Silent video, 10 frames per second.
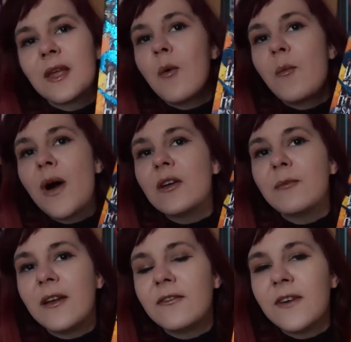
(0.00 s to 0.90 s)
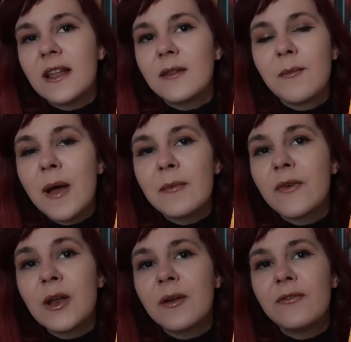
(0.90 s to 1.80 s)
one of my, my,
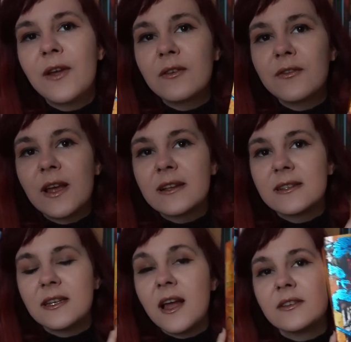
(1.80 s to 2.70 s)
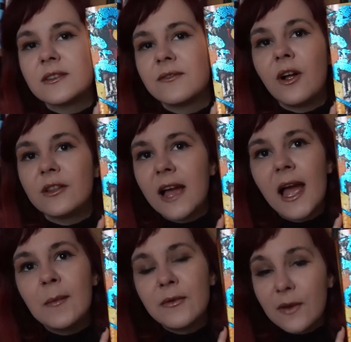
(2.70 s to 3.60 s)
one of my favorite fantasy novels of all
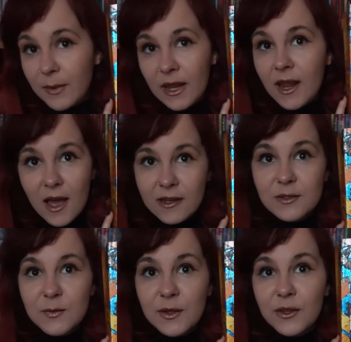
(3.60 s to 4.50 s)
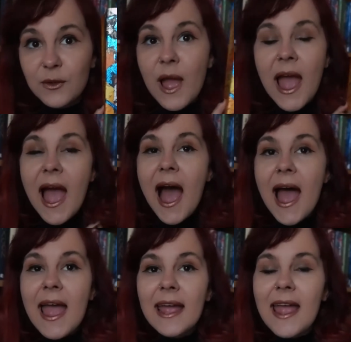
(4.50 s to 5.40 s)
time, if I'm being honest with you.
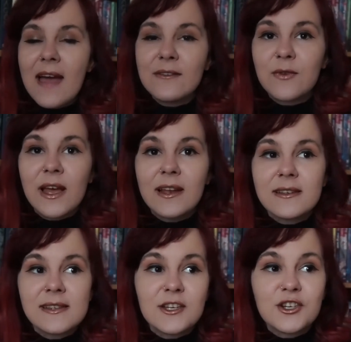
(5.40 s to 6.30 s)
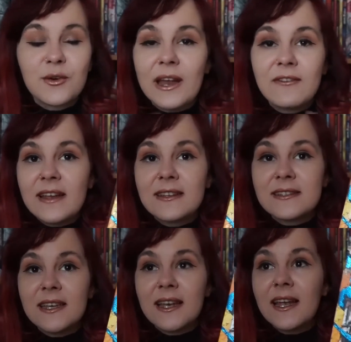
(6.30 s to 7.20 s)
I haven't read such a great
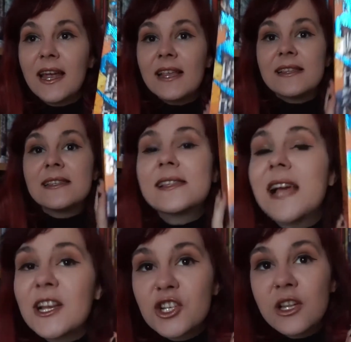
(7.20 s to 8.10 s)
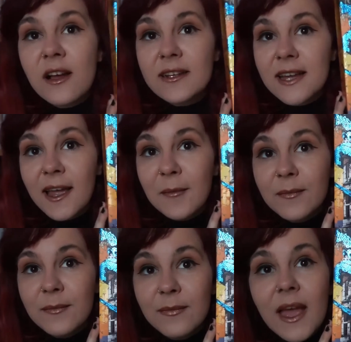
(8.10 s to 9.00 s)
fantasy in such a long
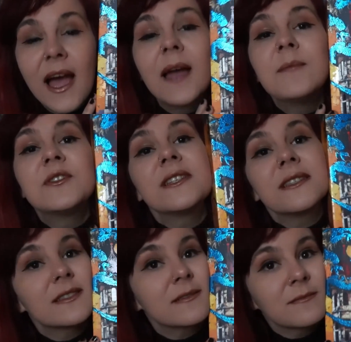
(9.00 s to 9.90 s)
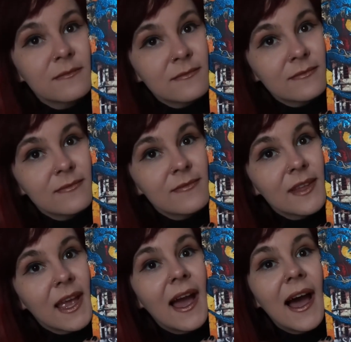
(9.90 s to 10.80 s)
time. I'm just...
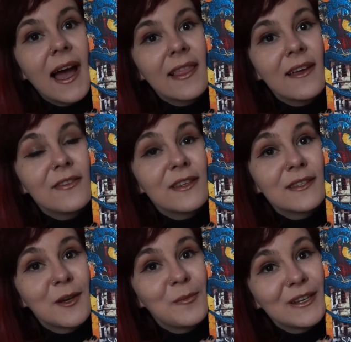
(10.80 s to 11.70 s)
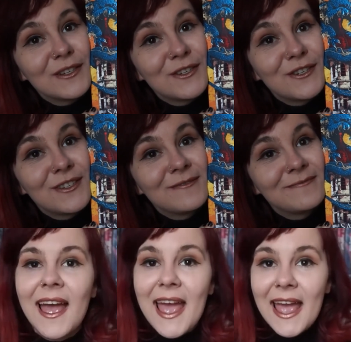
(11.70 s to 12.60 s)
I love this so much.
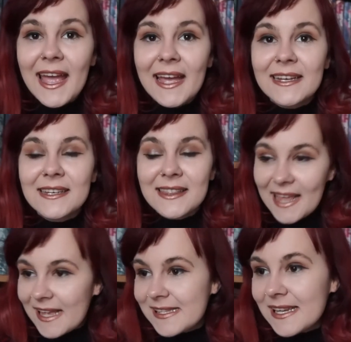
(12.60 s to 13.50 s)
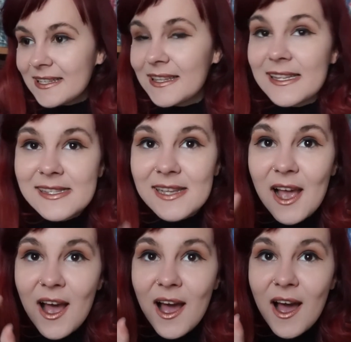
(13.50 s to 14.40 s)
And that's it. That's
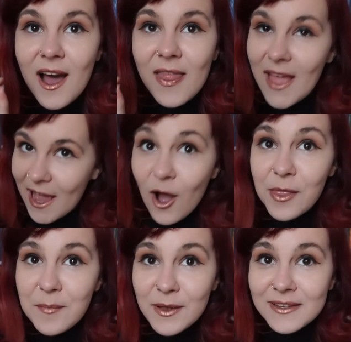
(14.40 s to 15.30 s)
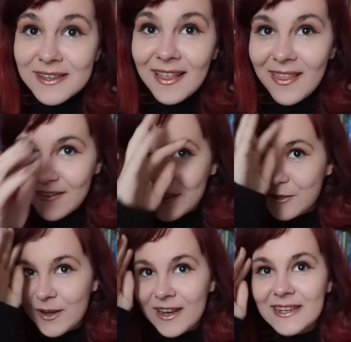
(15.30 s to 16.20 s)
not all the books I loved in
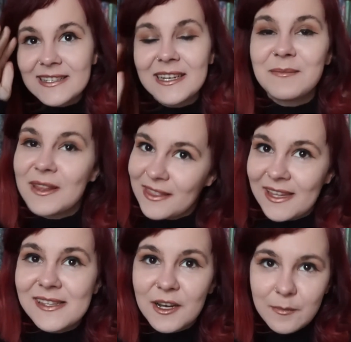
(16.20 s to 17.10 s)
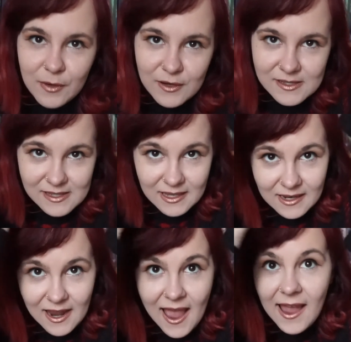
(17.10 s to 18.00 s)
2019, but these are the books
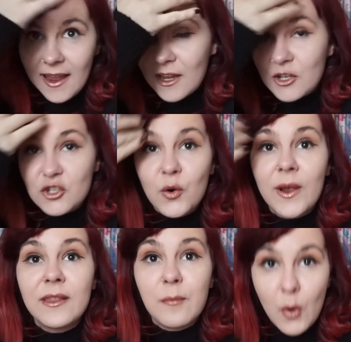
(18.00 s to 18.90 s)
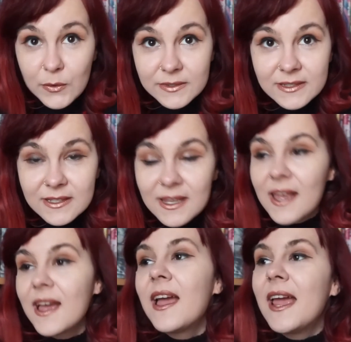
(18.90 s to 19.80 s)
that I enjoyed the most
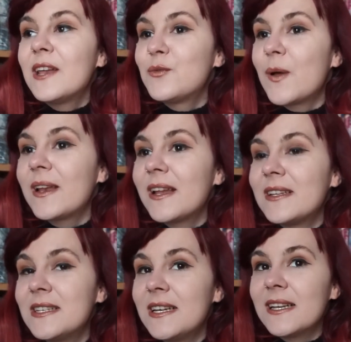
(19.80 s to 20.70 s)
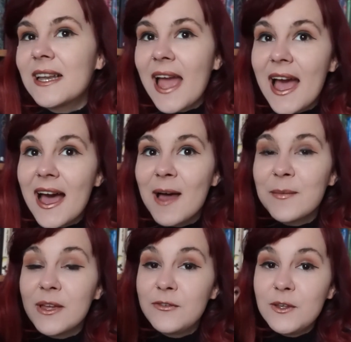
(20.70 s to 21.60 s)
in 2019.
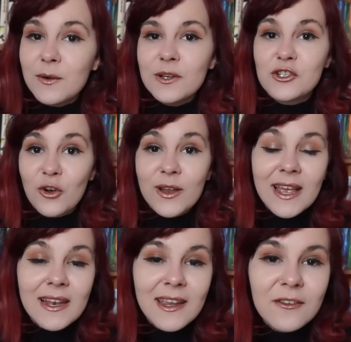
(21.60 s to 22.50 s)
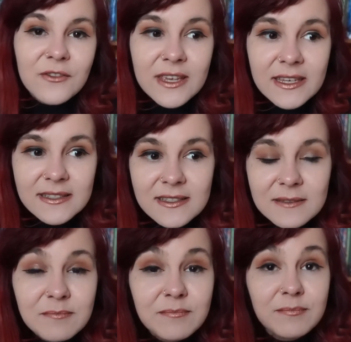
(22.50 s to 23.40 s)
Um, if you enjoyed any of
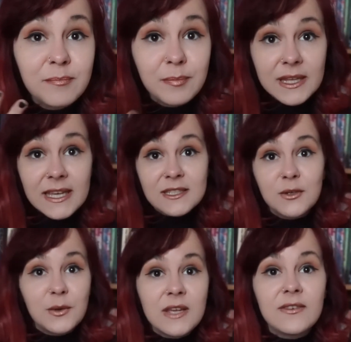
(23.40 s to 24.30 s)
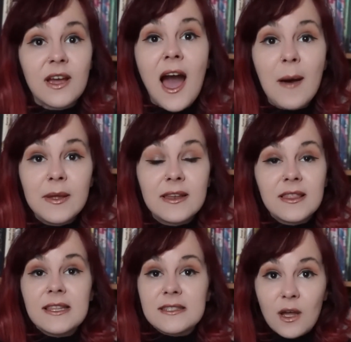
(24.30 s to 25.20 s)
these, please do leave a comment
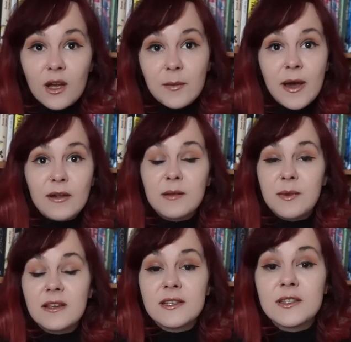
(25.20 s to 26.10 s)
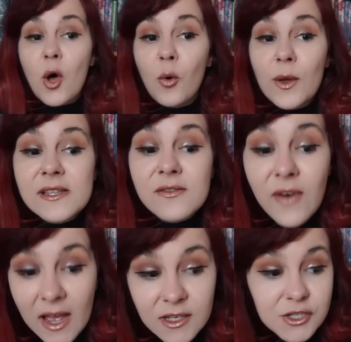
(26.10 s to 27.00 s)
and let's talk about it because it's always
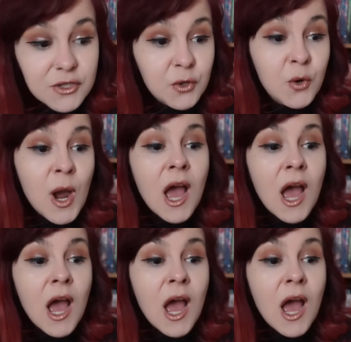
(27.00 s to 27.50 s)
fun to